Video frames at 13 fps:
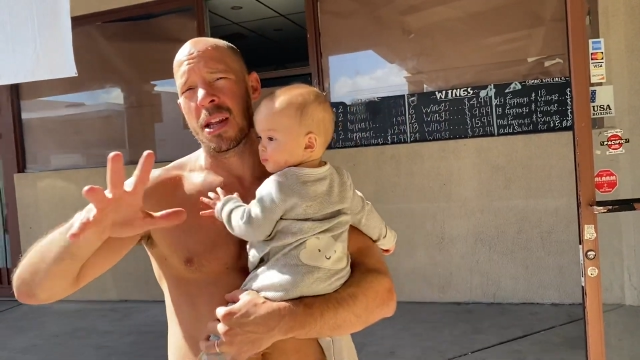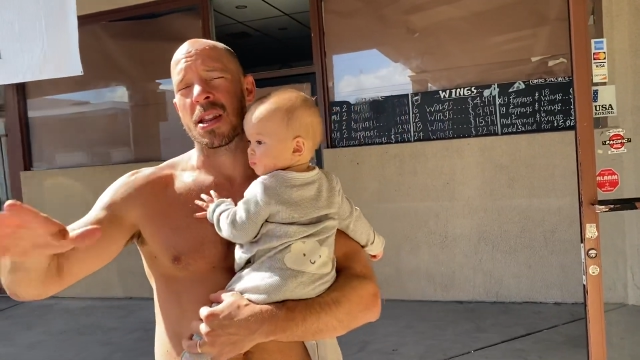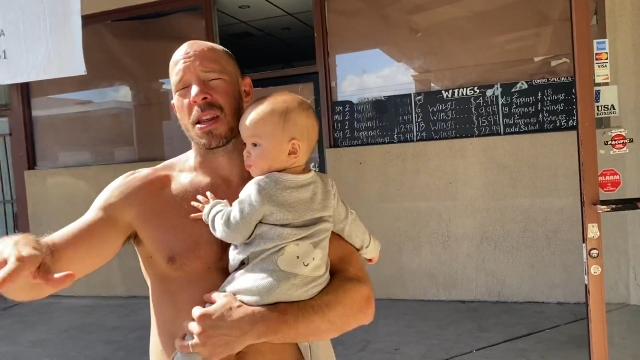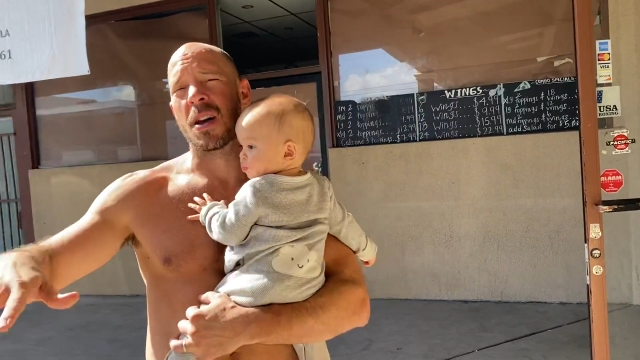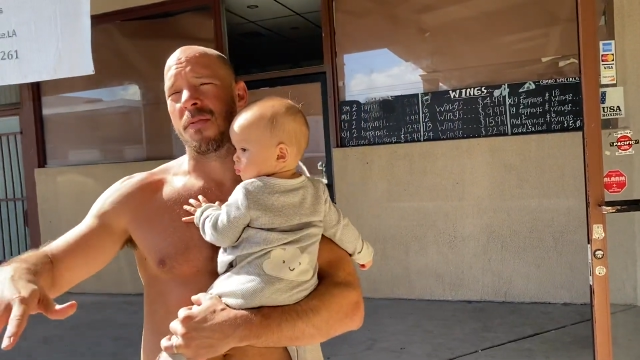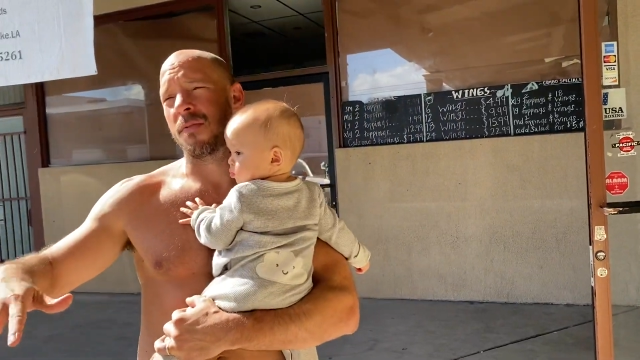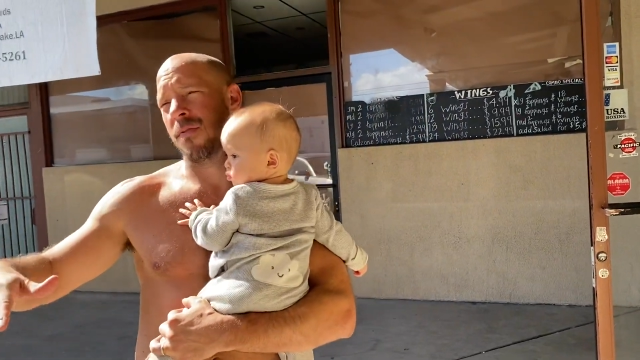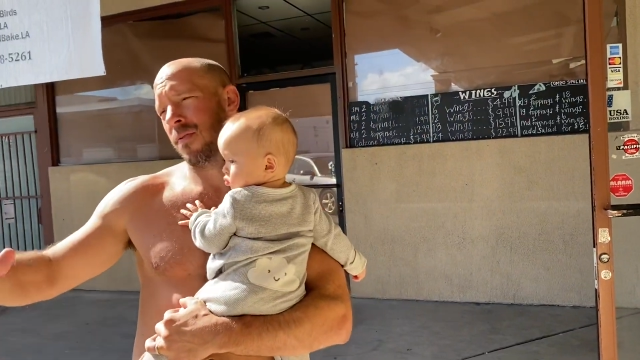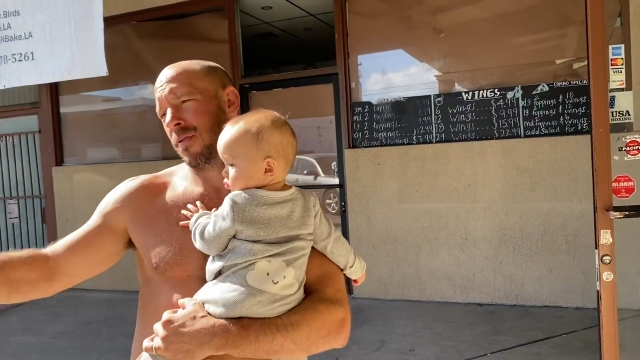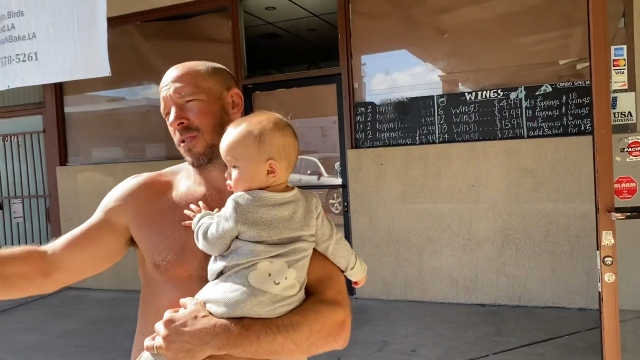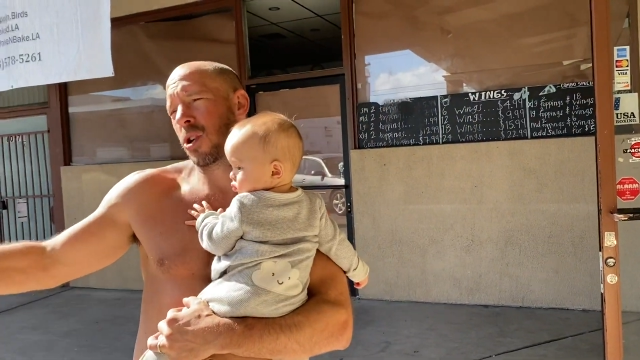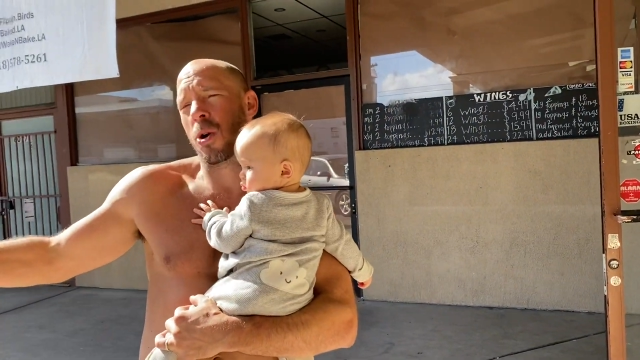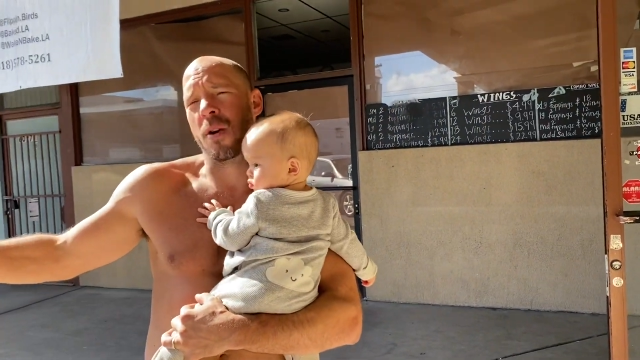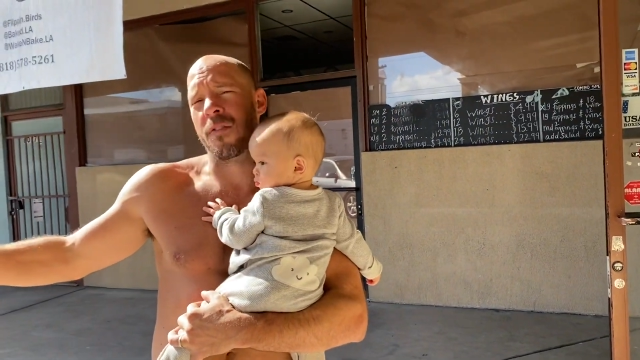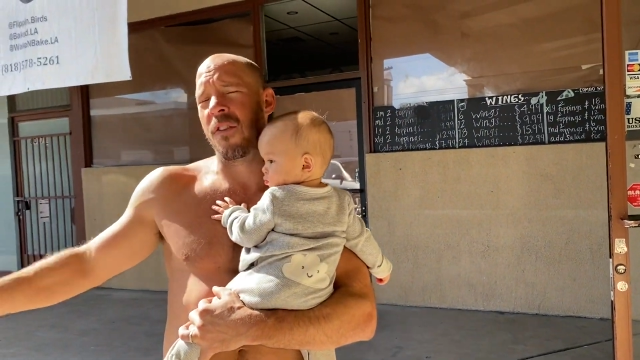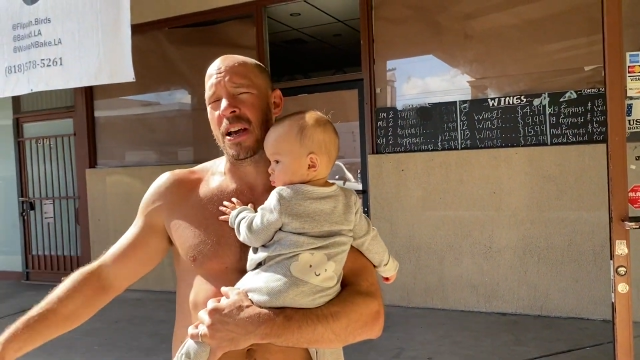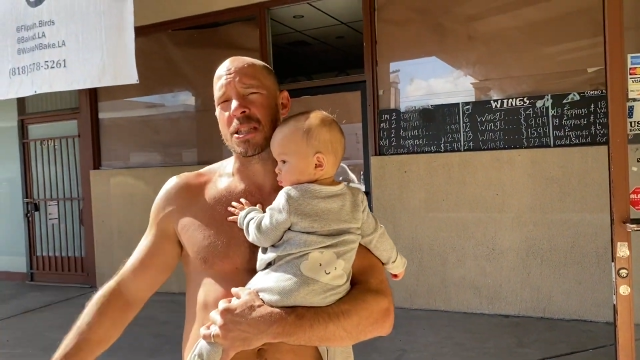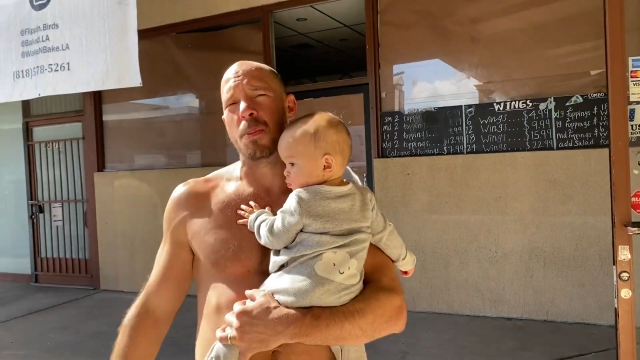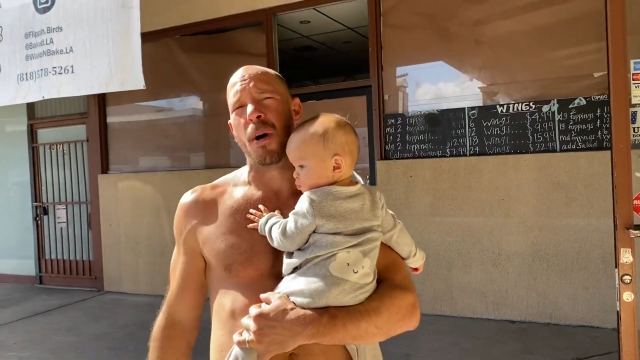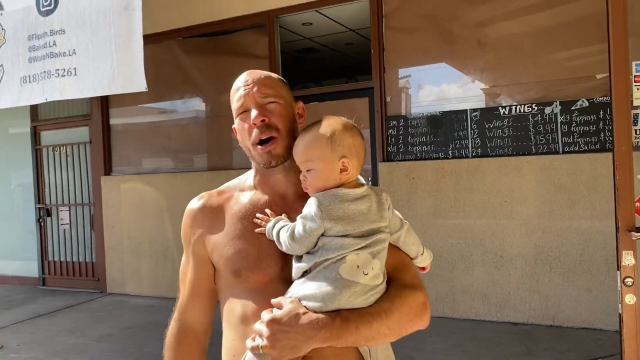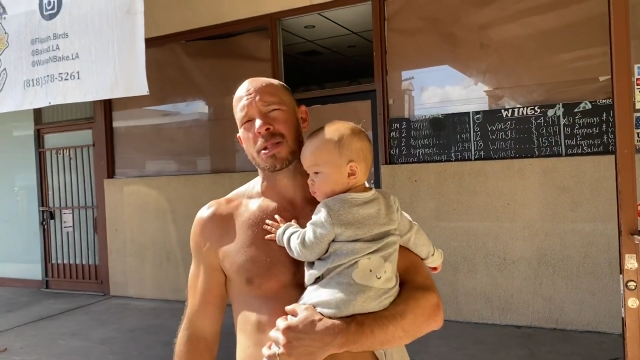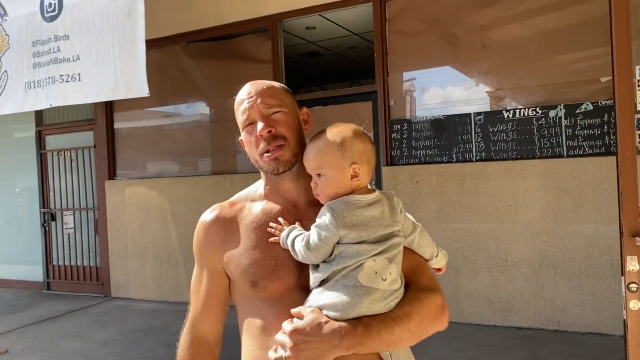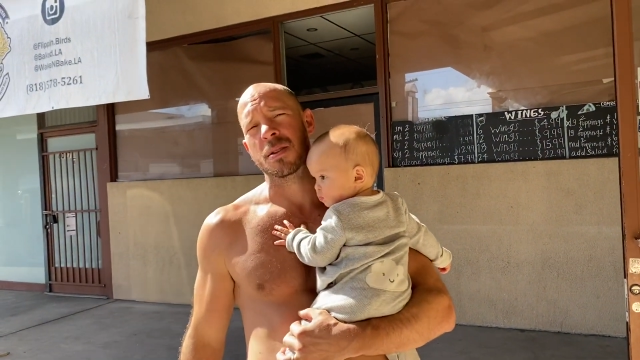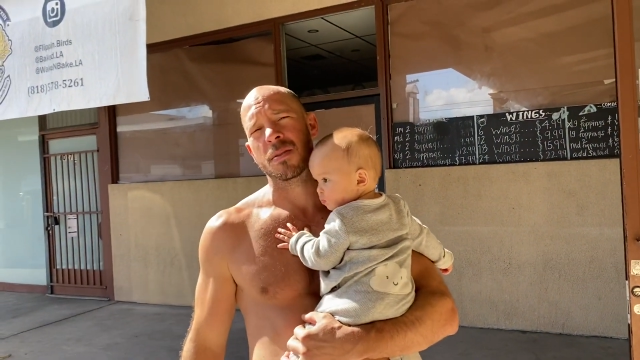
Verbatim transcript: the current face of boxing